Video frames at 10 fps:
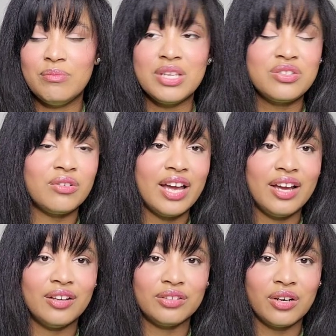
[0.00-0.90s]
mental
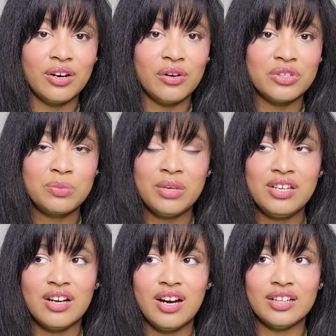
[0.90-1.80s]
health or
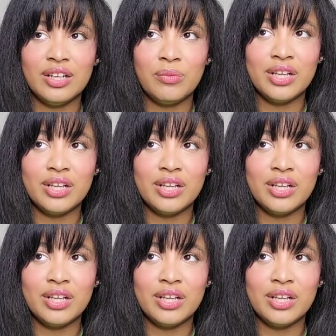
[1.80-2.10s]
speak on it